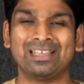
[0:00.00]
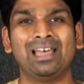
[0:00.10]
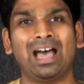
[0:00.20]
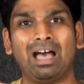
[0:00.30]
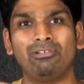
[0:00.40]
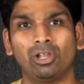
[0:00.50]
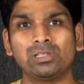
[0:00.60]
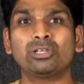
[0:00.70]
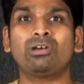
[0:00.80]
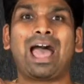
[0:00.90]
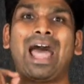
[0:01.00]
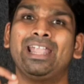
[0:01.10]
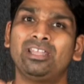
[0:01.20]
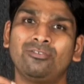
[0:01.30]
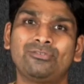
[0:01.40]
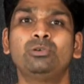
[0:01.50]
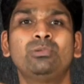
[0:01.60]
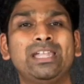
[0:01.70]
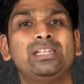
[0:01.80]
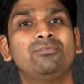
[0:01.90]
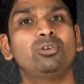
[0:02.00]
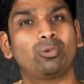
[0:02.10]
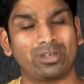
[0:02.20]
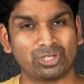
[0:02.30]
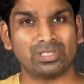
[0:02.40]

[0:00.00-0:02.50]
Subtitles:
I will also add in a few interview questions